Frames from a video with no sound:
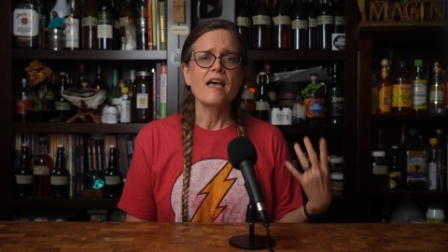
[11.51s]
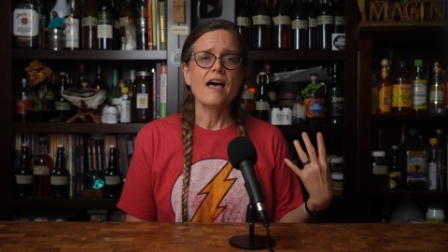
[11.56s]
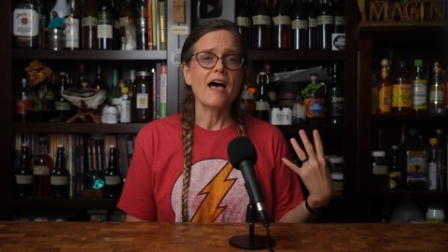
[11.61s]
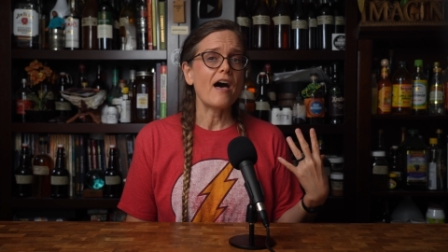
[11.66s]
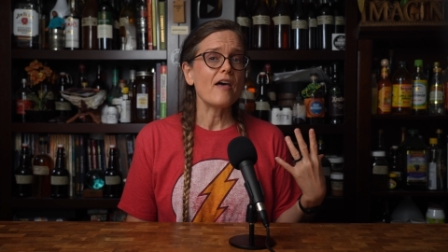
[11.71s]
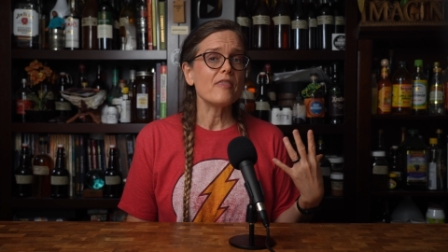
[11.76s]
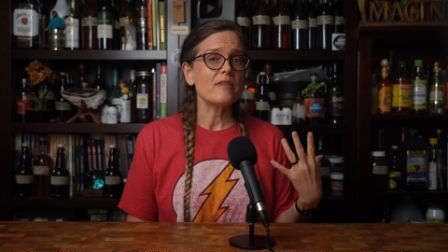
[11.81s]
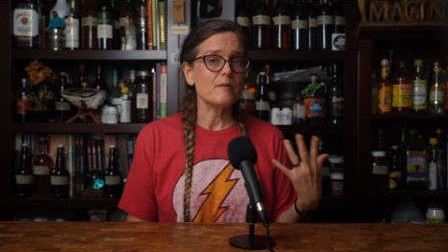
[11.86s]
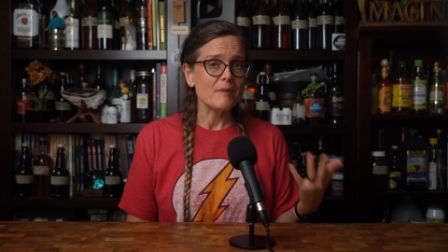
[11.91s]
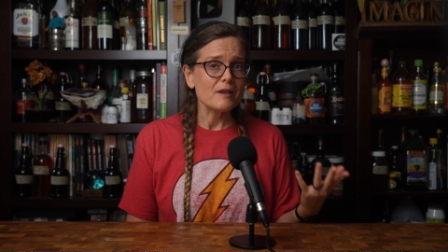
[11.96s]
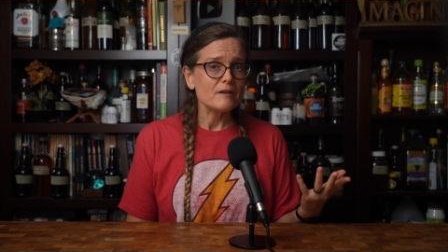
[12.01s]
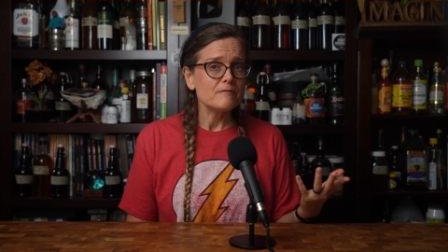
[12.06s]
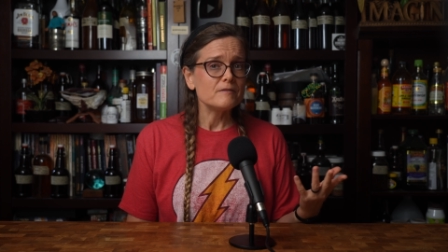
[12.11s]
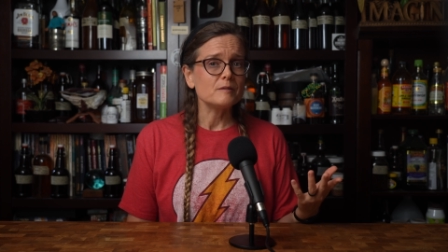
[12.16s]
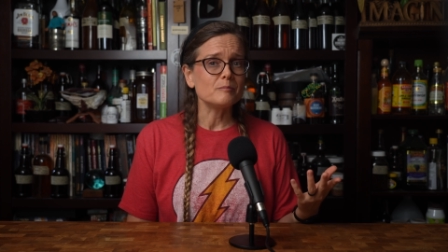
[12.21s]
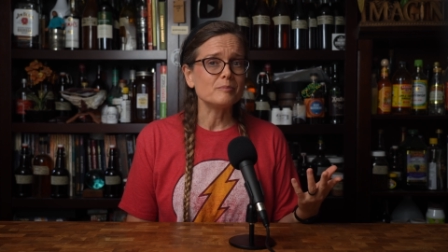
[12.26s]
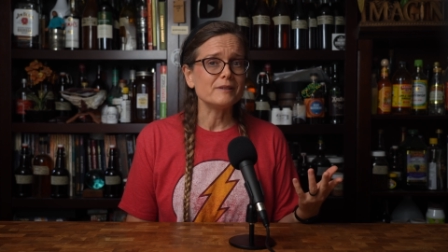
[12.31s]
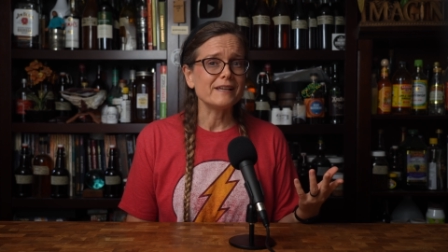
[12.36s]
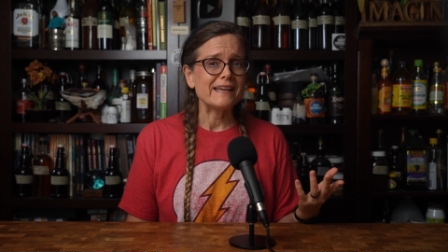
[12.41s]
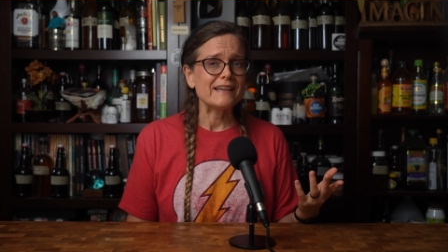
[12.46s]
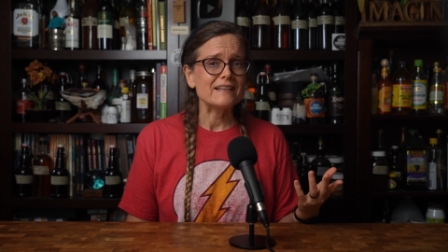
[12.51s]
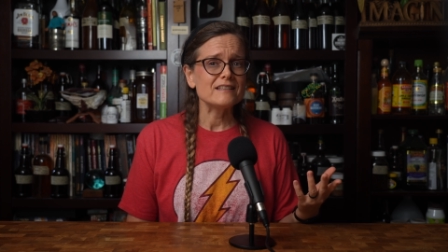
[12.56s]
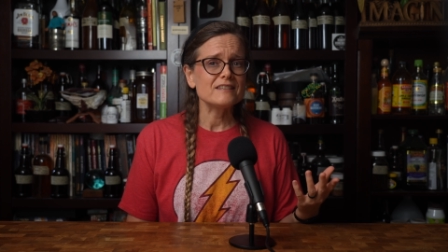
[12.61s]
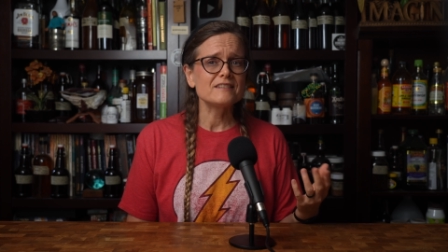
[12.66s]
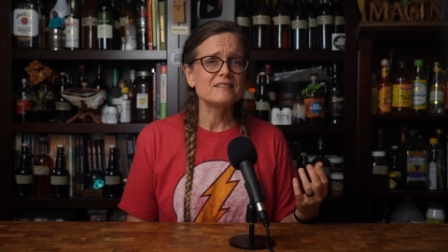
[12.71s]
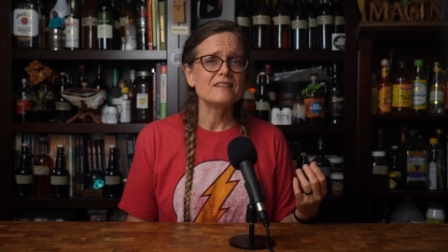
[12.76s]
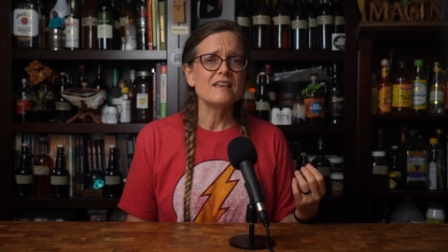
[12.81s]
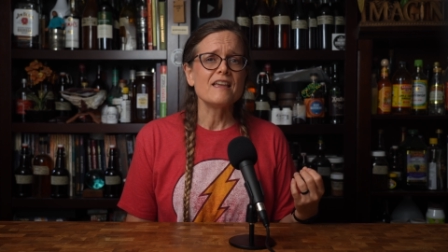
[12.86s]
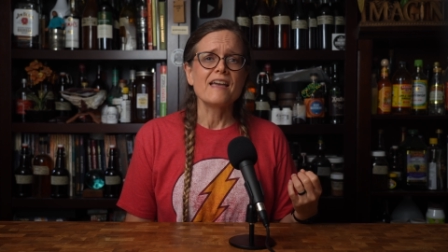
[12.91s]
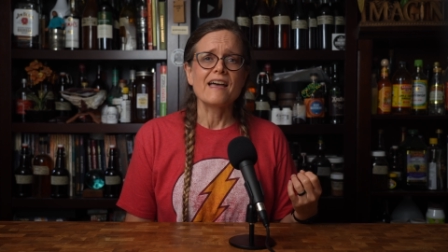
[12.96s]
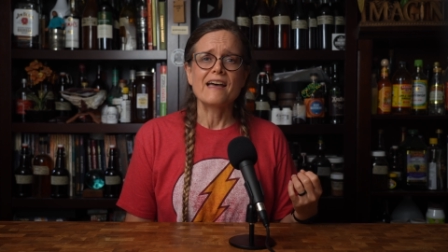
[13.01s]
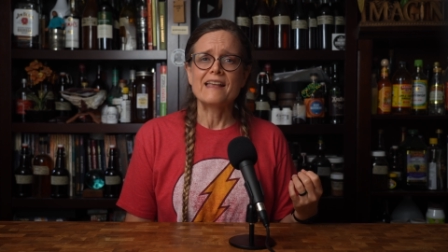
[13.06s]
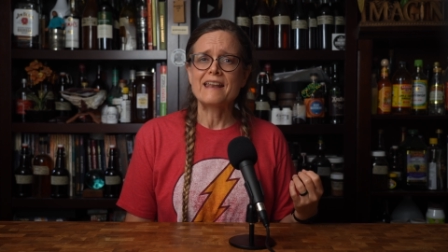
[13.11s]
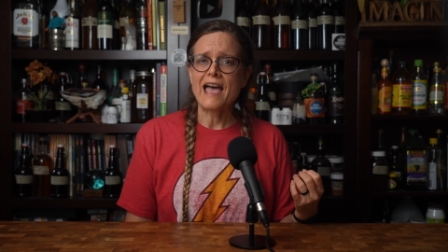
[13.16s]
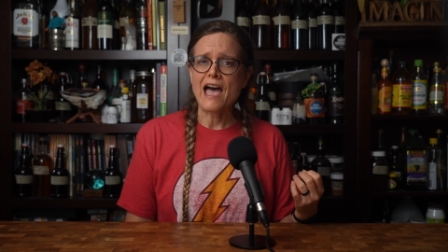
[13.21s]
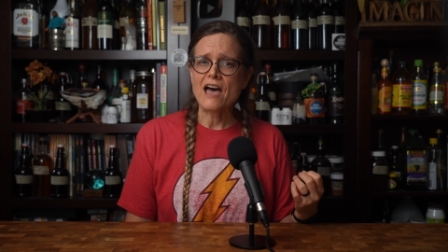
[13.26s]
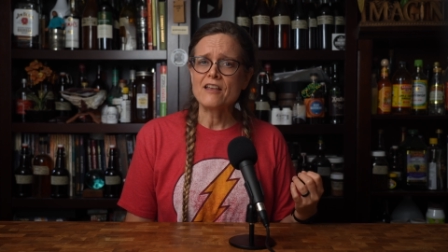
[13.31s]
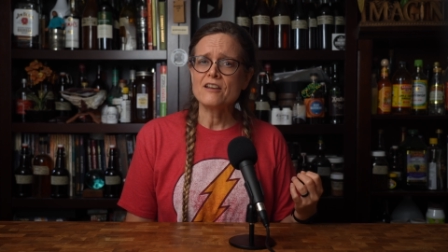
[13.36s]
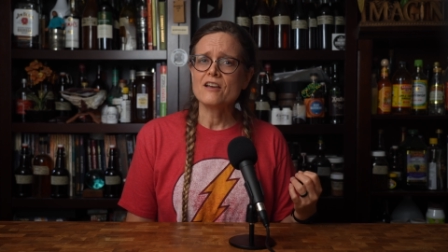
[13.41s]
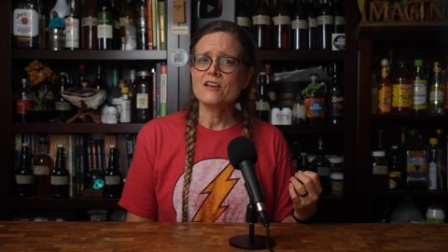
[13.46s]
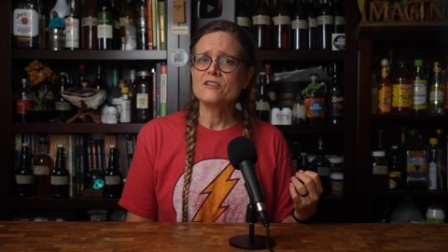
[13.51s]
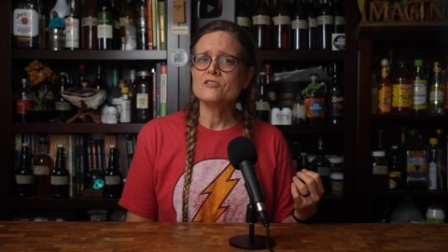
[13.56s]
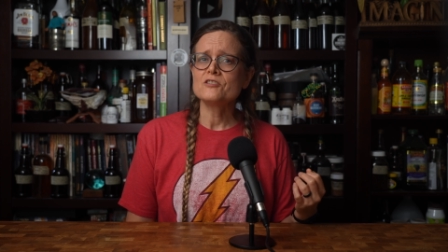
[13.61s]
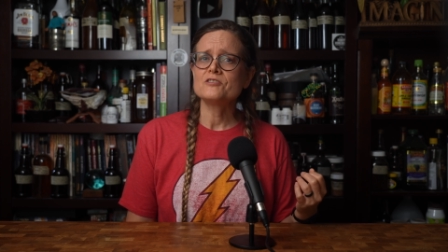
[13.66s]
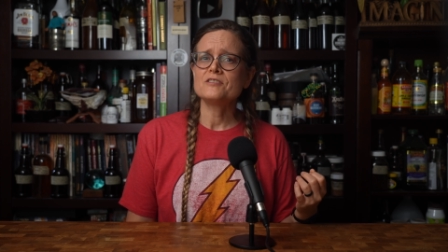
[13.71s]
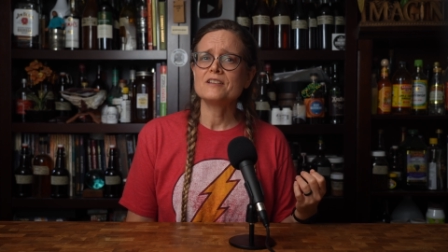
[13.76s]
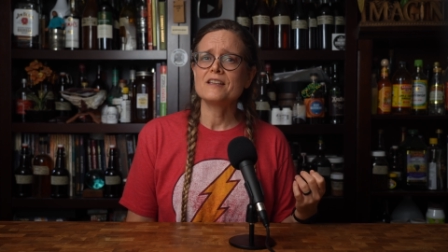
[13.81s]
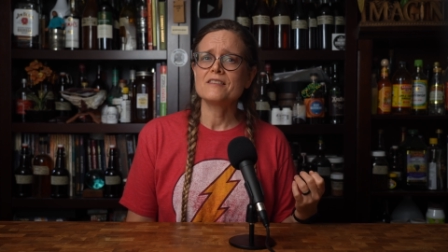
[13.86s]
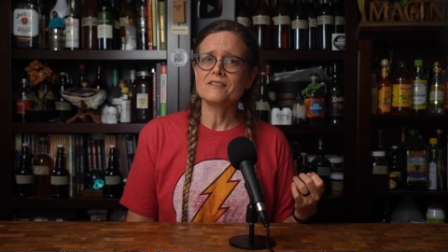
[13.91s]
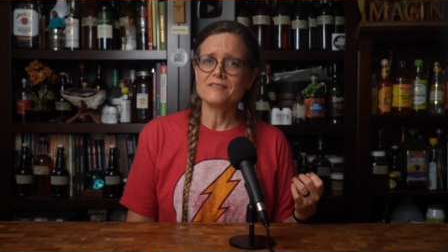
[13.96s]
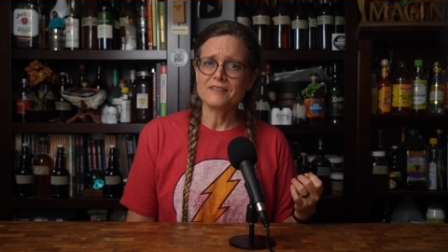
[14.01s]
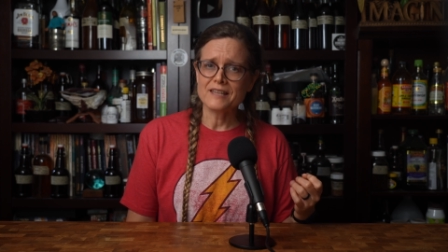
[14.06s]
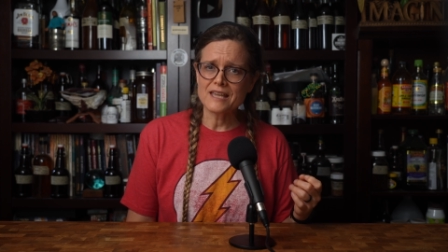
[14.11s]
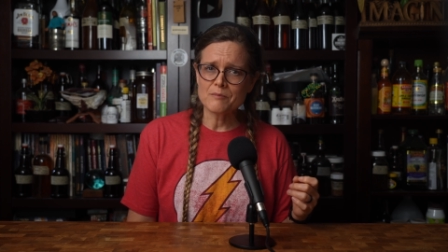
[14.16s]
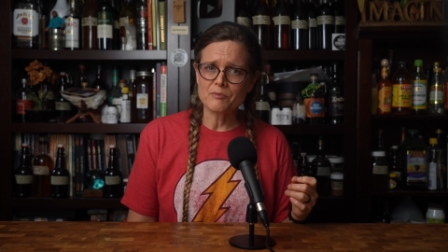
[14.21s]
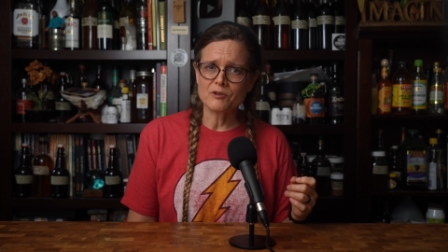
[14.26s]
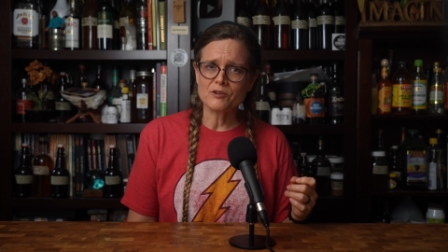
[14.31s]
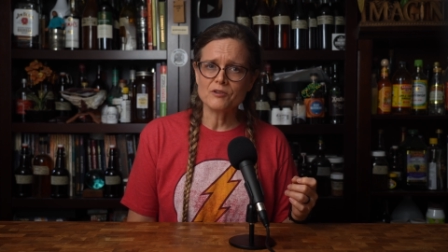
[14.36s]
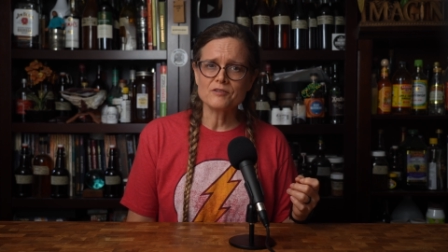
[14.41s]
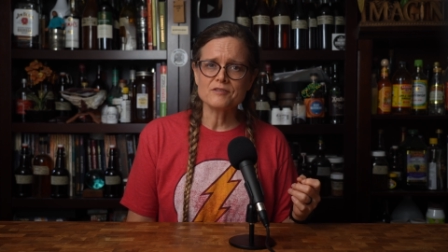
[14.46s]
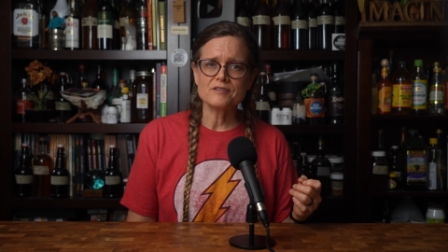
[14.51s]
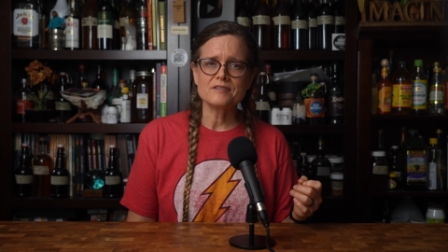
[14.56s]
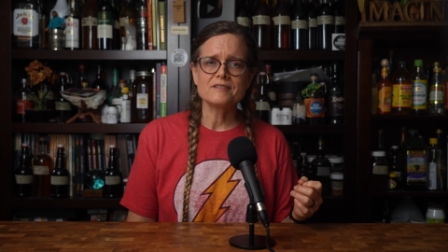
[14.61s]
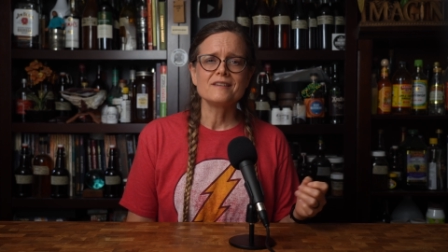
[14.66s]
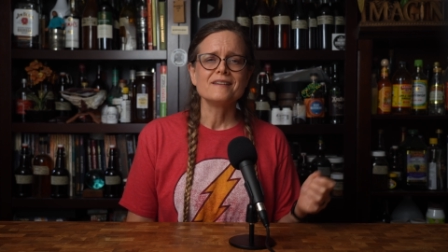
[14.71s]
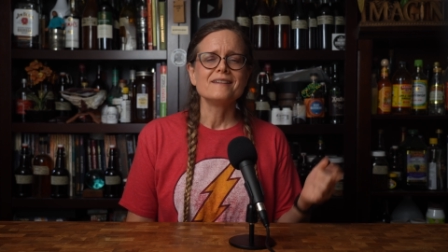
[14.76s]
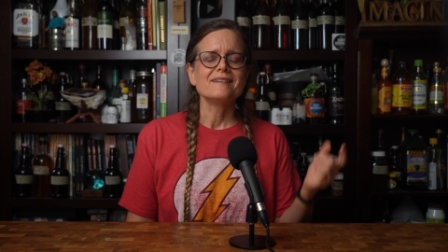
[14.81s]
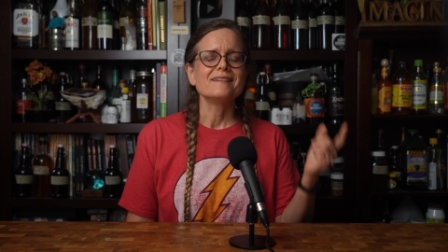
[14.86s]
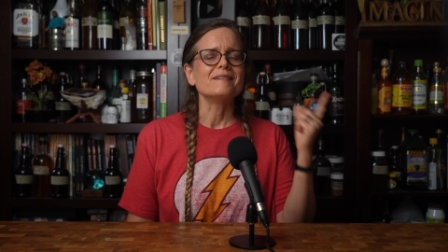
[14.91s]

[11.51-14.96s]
how they benefit plants, and how to understand the labels,